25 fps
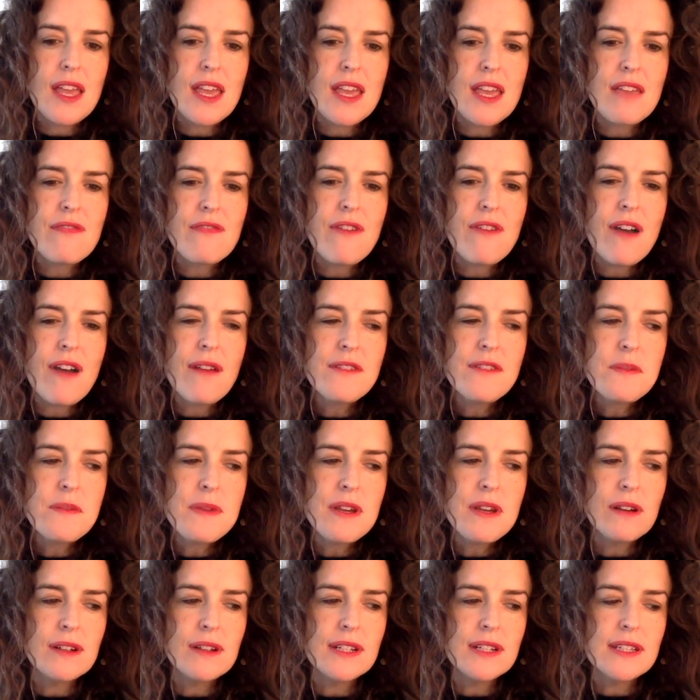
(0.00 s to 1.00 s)
If I'm to
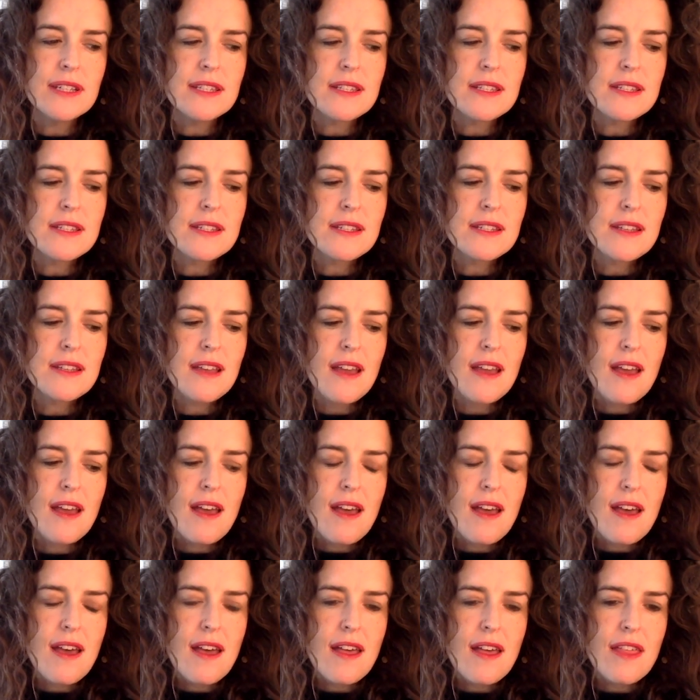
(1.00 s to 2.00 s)
be honest,
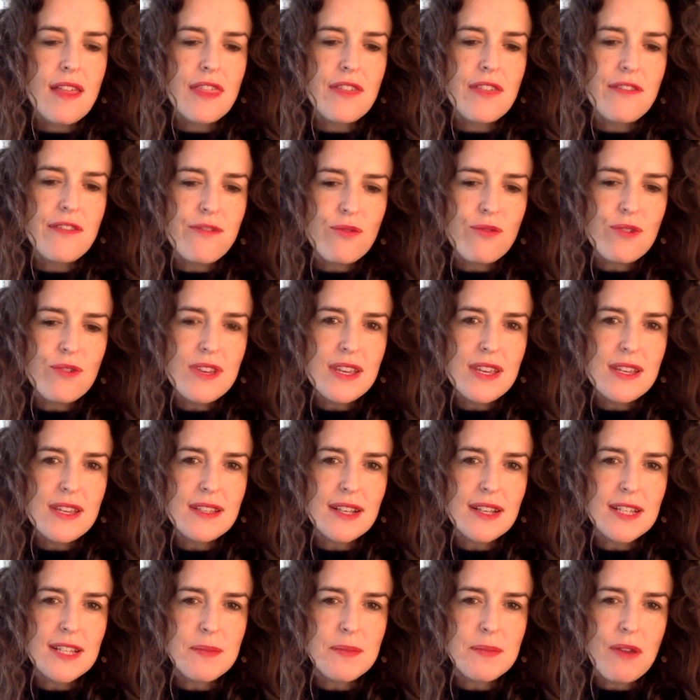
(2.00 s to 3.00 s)
the 4 years
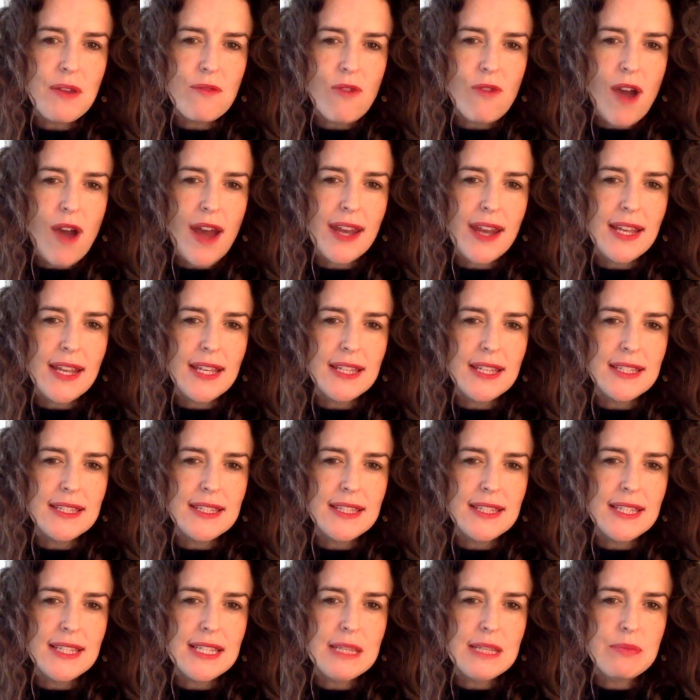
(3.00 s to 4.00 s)
I spent writing
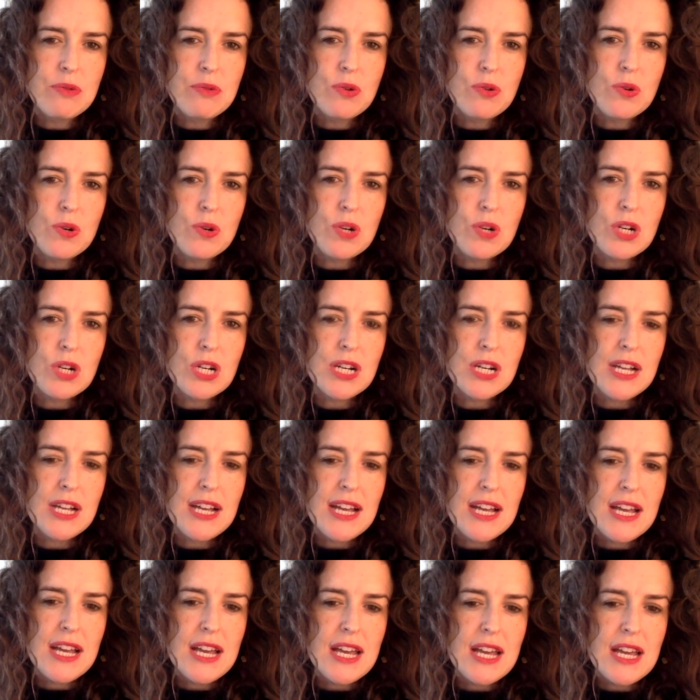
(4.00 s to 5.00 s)
this book
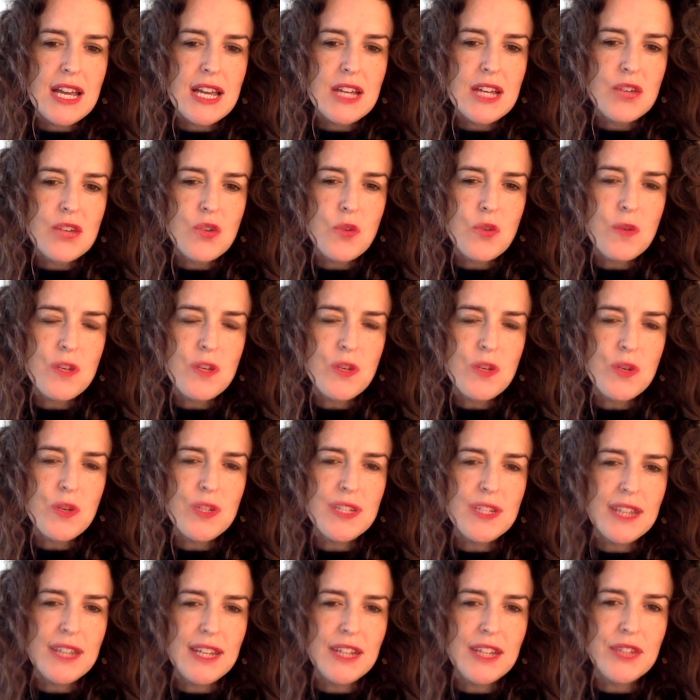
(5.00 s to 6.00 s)
took me to a
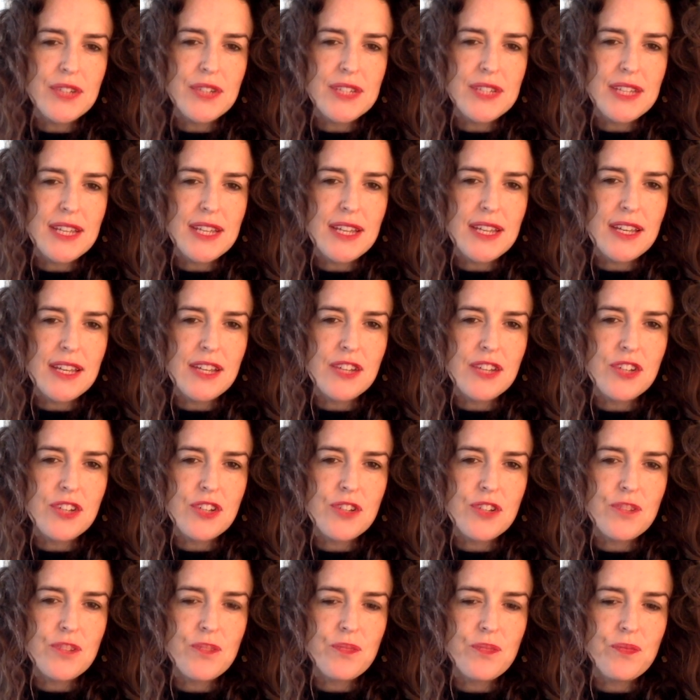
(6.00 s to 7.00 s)
dangerous
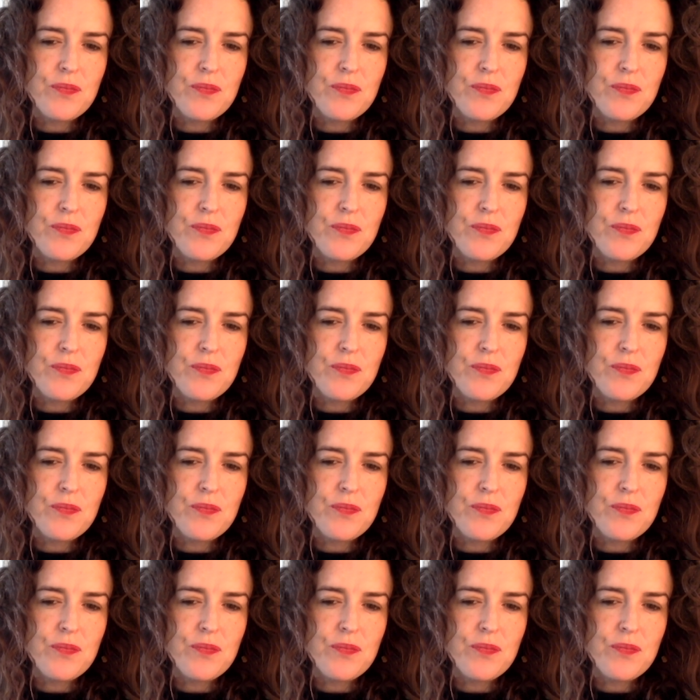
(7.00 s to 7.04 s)
edge.